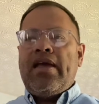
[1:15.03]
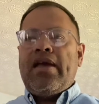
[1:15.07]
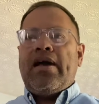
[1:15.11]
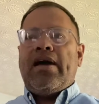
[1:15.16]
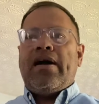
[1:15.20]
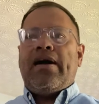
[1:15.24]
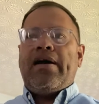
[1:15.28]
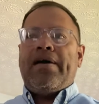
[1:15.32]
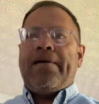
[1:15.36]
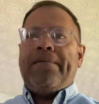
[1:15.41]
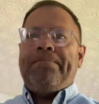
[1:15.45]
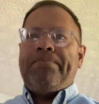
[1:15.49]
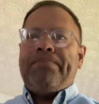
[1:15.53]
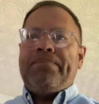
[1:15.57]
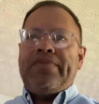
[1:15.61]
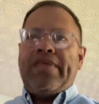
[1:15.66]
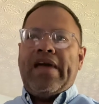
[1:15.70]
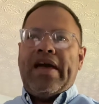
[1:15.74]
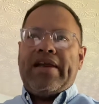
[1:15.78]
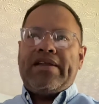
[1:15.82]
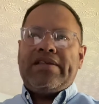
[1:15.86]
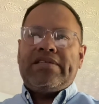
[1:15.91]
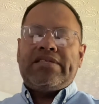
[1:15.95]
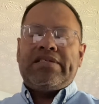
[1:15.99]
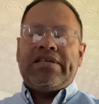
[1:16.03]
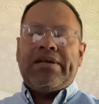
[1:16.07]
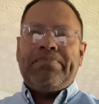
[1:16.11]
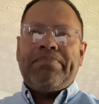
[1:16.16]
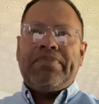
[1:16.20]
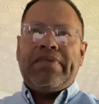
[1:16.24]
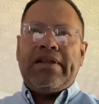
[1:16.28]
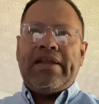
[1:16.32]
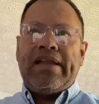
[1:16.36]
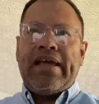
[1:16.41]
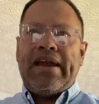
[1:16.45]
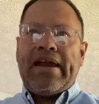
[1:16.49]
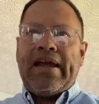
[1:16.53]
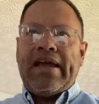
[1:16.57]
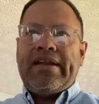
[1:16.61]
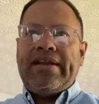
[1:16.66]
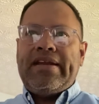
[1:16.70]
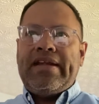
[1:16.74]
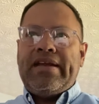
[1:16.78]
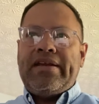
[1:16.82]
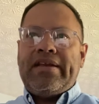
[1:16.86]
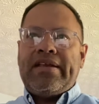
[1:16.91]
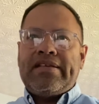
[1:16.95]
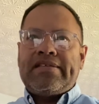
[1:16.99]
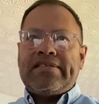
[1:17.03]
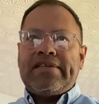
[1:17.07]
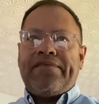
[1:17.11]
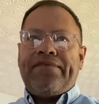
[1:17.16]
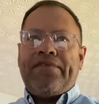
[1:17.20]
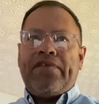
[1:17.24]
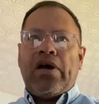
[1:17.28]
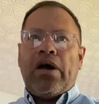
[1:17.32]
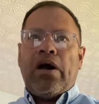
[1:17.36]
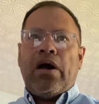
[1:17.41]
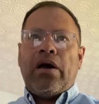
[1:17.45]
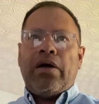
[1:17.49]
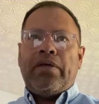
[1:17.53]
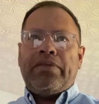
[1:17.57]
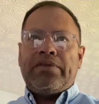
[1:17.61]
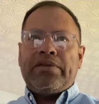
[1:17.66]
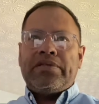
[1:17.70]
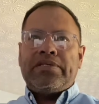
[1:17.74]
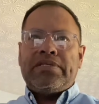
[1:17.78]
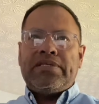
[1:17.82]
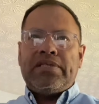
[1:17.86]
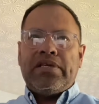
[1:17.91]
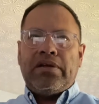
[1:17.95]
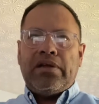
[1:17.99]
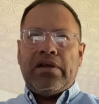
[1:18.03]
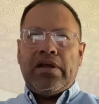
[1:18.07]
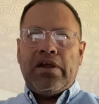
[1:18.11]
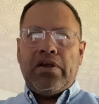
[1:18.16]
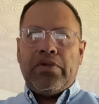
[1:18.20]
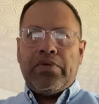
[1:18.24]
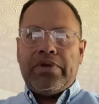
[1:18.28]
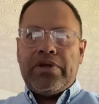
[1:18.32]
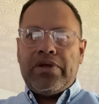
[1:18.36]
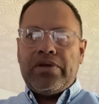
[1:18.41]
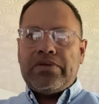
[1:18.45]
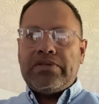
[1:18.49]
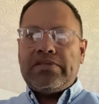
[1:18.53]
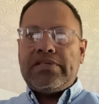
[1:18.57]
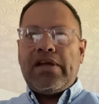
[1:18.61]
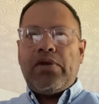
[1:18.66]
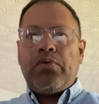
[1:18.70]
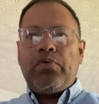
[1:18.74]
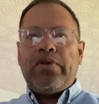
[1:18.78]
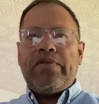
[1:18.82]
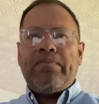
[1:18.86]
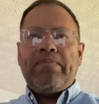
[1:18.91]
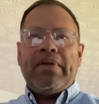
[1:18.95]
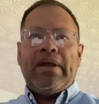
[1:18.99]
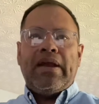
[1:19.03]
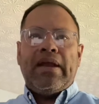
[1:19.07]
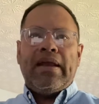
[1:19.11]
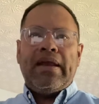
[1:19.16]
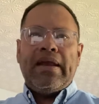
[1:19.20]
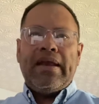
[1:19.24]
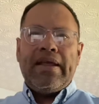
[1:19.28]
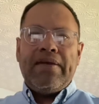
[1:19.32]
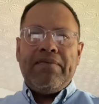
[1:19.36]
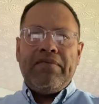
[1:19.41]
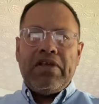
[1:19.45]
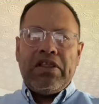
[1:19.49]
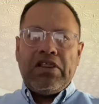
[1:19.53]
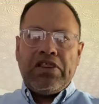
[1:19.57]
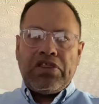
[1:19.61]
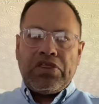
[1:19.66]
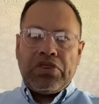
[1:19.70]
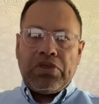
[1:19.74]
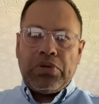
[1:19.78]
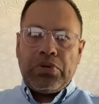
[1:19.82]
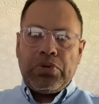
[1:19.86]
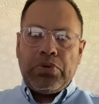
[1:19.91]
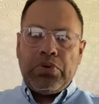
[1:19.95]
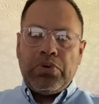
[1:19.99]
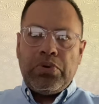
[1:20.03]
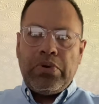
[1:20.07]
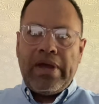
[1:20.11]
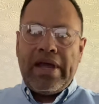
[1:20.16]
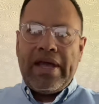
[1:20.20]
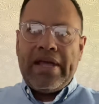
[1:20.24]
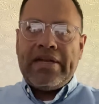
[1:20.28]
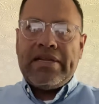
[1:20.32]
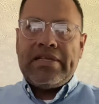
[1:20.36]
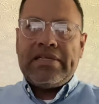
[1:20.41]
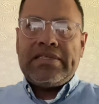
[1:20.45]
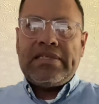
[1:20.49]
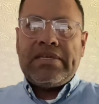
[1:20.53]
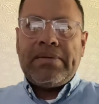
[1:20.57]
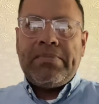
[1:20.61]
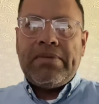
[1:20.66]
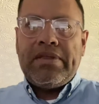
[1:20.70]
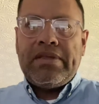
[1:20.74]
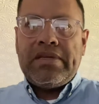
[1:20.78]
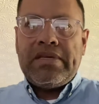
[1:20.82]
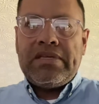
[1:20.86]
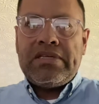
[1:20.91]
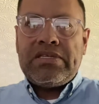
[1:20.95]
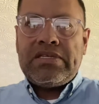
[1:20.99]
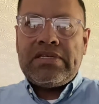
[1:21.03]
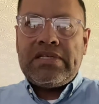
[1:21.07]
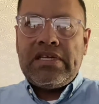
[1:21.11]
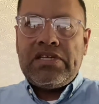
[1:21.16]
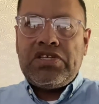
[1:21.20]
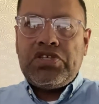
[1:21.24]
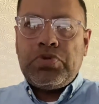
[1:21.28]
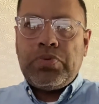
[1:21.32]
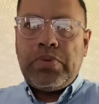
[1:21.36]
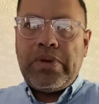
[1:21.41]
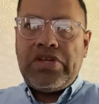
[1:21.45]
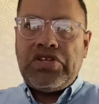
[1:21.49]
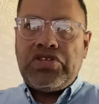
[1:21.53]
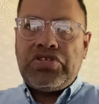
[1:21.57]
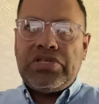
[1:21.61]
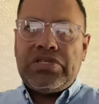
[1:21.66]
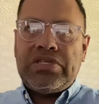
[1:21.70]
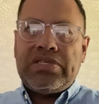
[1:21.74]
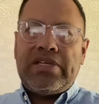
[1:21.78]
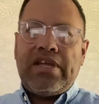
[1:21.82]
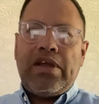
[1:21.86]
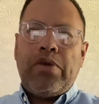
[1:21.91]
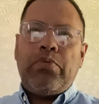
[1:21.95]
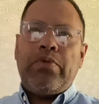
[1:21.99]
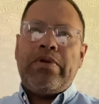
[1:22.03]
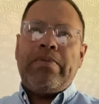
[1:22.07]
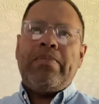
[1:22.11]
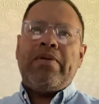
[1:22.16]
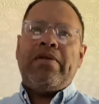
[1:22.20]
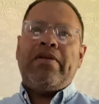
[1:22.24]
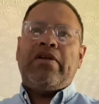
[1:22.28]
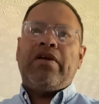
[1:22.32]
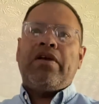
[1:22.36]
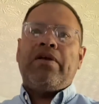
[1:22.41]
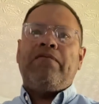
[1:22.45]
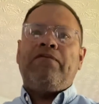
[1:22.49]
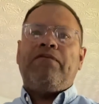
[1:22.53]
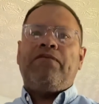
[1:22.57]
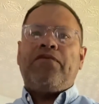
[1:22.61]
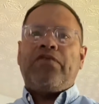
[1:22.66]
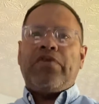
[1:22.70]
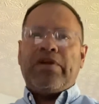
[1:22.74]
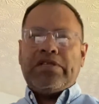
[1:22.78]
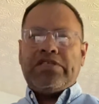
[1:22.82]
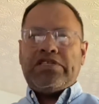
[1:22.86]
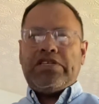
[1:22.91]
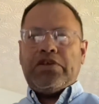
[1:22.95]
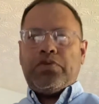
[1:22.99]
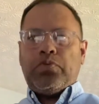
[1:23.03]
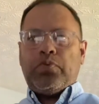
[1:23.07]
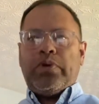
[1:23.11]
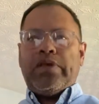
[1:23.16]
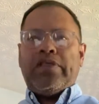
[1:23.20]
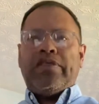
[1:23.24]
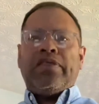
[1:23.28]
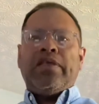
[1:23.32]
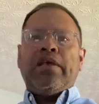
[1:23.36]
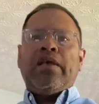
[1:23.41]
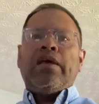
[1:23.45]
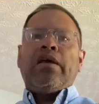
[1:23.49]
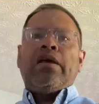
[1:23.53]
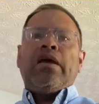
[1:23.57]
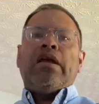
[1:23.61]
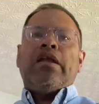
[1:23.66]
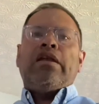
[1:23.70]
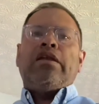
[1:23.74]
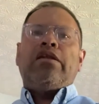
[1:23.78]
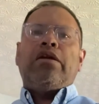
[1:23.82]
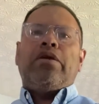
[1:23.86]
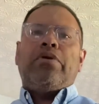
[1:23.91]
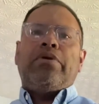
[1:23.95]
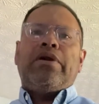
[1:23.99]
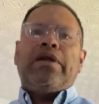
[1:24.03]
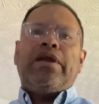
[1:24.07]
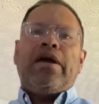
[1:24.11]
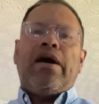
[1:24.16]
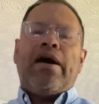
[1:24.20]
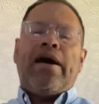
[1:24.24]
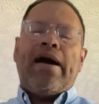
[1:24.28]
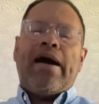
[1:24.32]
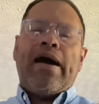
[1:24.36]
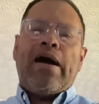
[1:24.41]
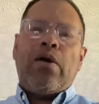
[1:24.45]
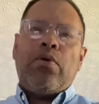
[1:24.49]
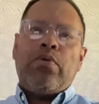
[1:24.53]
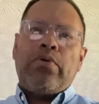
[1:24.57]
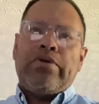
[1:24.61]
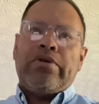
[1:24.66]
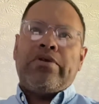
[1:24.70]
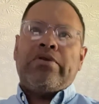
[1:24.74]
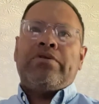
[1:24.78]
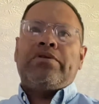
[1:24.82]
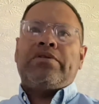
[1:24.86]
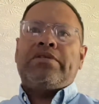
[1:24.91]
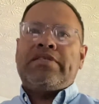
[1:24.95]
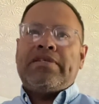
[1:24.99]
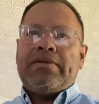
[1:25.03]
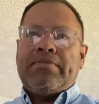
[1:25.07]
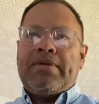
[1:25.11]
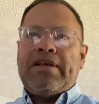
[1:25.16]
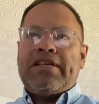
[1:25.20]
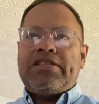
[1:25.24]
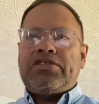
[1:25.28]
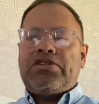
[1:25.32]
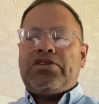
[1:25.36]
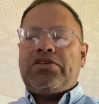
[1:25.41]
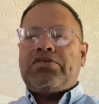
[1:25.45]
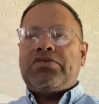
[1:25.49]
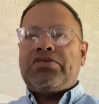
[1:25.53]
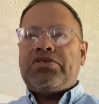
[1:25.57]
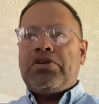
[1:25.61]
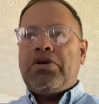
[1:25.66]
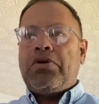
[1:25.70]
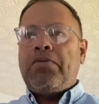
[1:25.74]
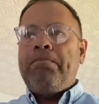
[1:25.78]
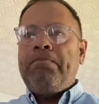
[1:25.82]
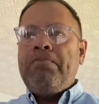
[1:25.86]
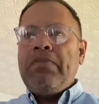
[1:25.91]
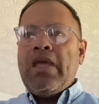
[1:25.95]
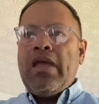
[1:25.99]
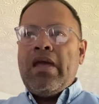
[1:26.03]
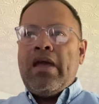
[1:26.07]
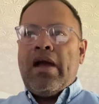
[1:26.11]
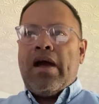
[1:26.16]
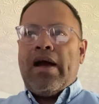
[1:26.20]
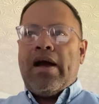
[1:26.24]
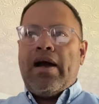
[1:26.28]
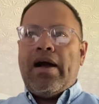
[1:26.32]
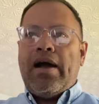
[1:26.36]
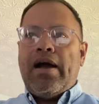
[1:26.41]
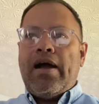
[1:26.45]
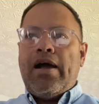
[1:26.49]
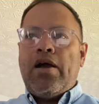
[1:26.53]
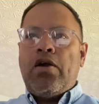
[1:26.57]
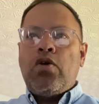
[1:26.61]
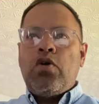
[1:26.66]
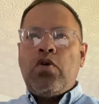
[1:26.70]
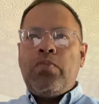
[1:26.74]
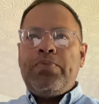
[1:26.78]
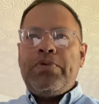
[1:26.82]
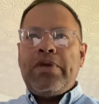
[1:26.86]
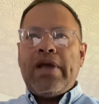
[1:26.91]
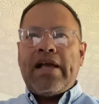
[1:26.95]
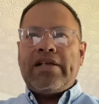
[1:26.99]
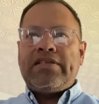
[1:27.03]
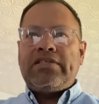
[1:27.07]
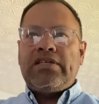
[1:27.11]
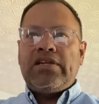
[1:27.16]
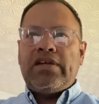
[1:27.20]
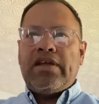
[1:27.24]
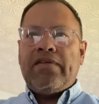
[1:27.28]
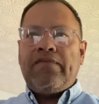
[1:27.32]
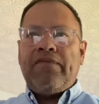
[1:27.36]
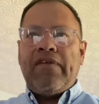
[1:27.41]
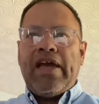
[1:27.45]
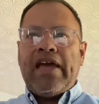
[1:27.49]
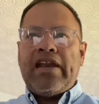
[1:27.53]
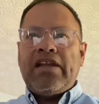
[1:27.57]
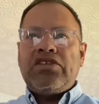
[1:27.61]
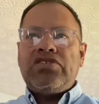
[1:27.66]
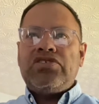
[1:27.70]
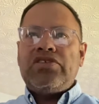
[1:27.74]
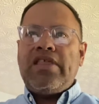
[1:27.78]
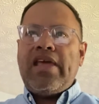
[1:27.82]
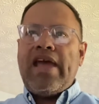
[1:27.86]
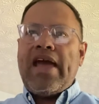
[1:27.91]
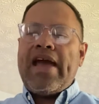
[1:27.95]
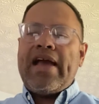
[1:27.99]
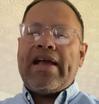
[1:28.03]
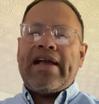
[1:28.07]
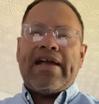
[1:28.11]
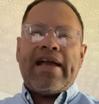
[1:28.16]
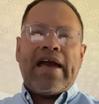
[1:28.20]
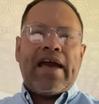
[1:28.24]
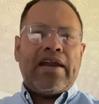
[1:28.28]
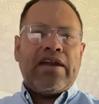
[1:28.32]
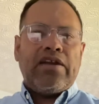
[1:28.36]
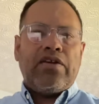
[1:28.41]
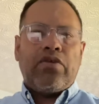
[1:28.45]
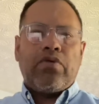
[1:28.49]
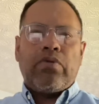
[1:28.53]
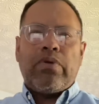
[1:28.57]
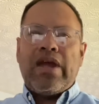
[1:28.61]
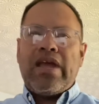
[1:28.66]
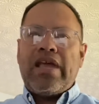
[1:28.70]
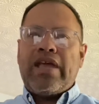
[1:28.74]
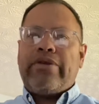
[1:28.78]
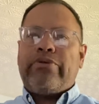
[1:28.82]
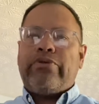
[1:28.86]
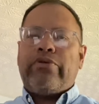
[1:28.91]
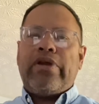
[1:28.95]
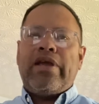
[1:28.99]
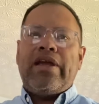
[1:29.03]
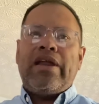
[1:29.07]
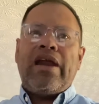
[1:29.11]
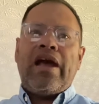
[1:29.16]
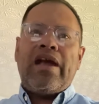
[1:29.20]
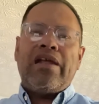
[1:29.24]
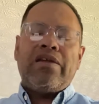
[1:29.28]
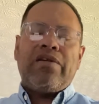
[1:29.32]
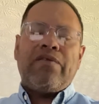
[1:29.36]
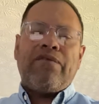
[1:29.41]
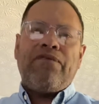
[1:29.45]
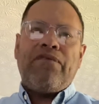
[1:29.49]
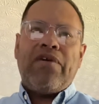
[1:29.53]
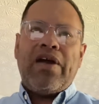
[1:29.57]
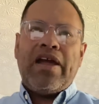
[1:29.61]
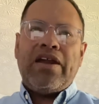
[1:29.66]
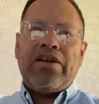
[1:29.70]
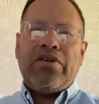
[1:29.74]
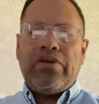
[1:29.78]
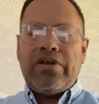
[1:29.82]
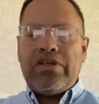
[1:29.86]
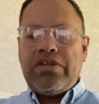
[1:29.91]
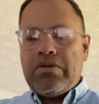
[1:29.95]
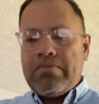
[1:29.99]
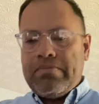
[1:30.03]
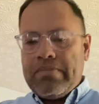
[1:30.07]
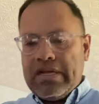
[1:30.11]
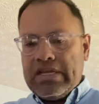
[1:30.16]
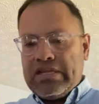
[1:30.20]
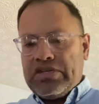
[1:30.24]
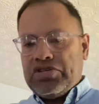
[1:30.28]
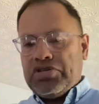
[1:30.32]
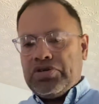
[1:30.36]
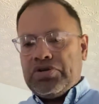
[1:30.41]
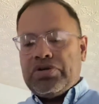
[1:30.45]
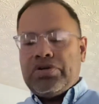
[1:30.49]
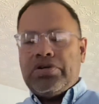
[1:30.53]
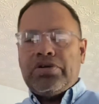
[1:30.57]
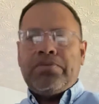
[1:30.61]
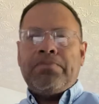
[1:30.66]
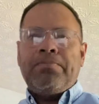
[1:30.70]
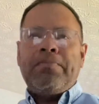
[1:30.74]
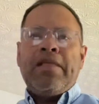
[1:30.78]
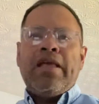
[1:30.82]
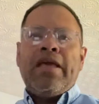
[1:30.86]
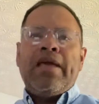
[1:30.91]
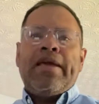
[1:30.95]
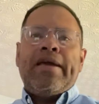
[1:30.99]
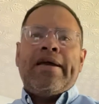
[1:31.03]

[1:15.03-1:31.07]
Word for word: Um, that is something that I did because of all the scenarios that we've been living through and the, some of the situations that we've been confronted with during our semester. So uh, I uh, hope you guys took advantage of that, got a great grade on your final and your midterm.